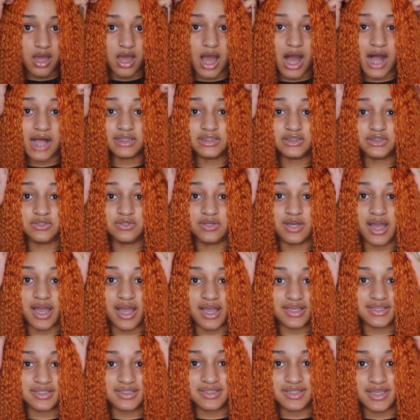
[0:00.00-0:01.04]
I'll see you
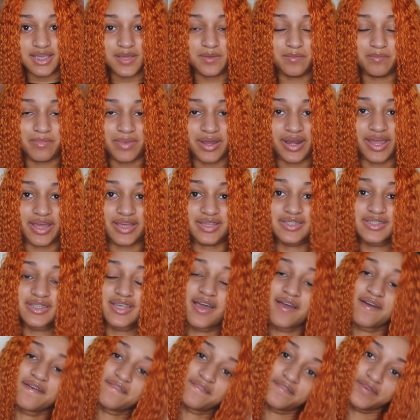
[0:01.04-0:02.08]
guys in my next
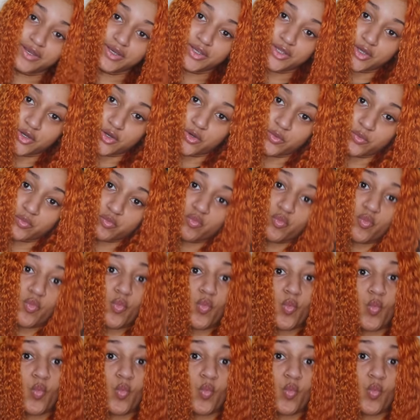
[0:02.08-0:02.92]
video.